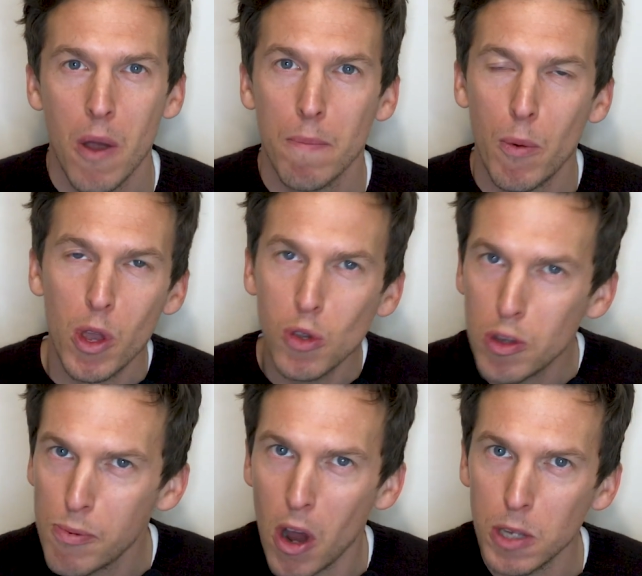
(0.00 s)
But were you
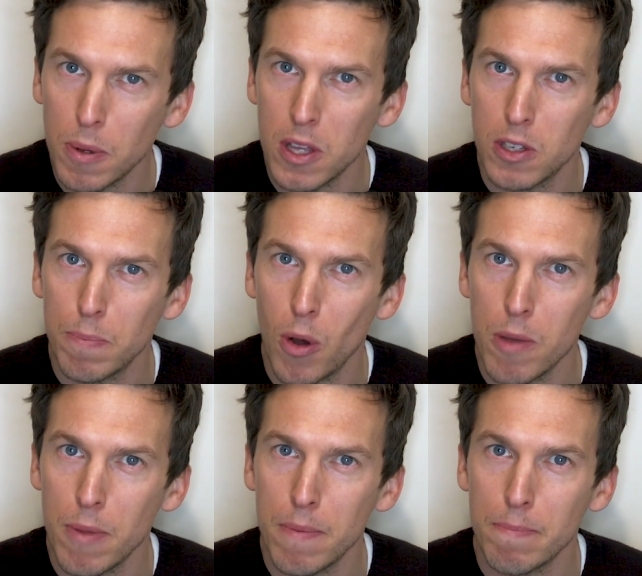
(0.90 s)
surprised by this
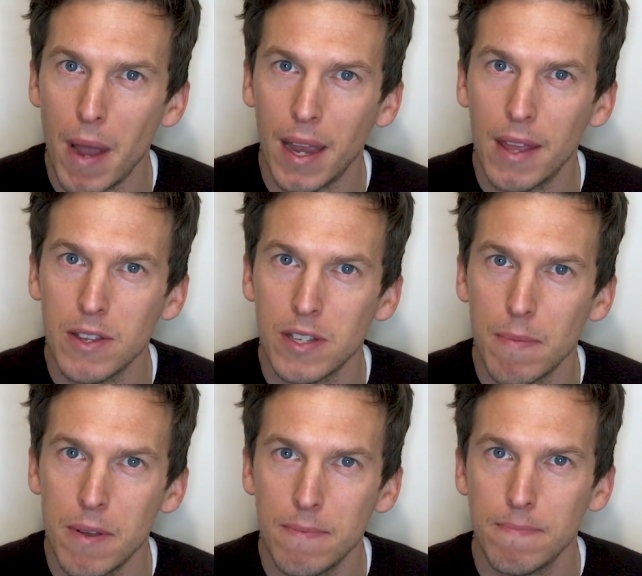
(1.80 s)
appointment back in the summer?